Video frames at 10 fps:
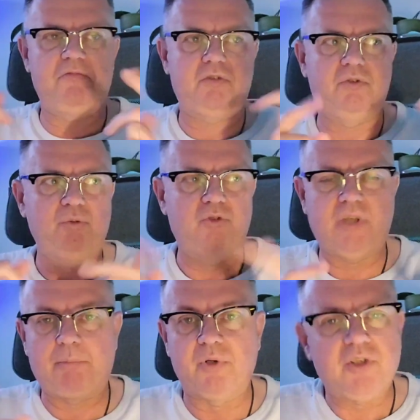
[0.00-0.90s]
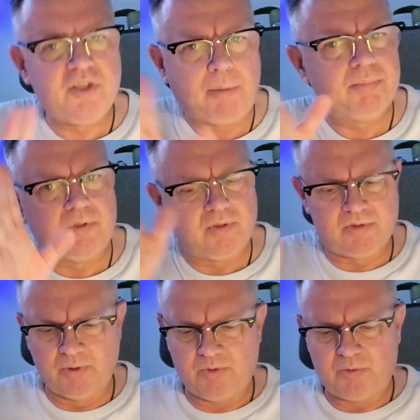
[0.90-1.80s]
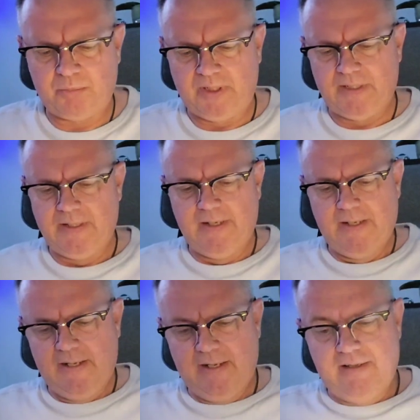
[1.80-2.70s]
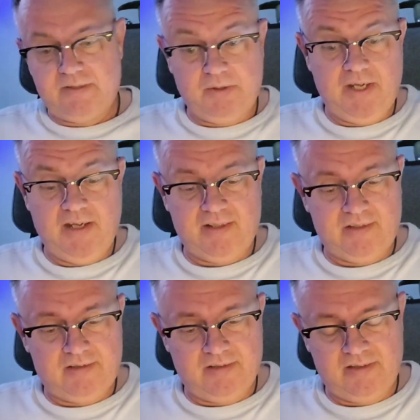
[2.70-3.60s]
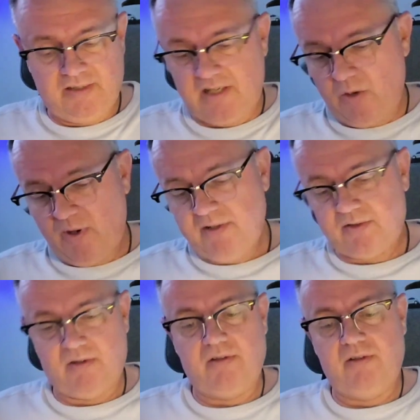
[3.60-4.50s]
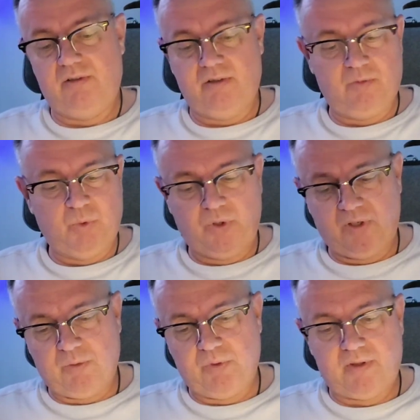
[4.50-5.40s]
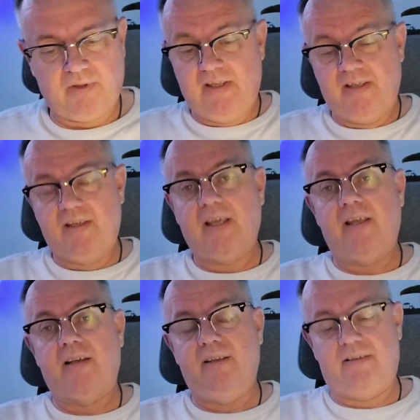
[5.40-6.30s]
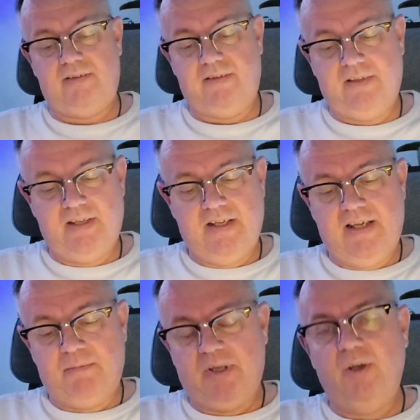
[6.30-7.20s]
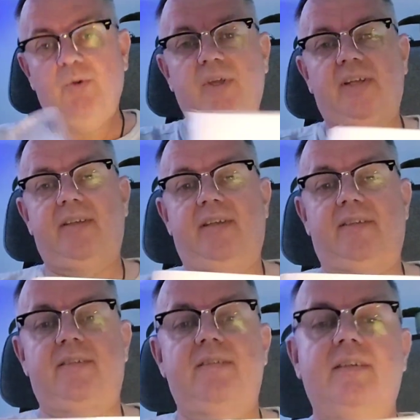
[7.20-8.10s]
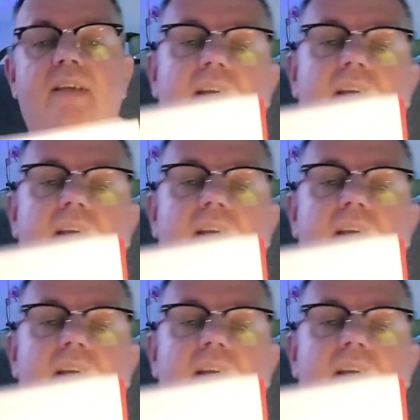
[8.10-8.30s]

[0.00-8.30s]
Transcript: two separate chapters, so to speak. So yeah, that's how I started working with KNX. Look at this.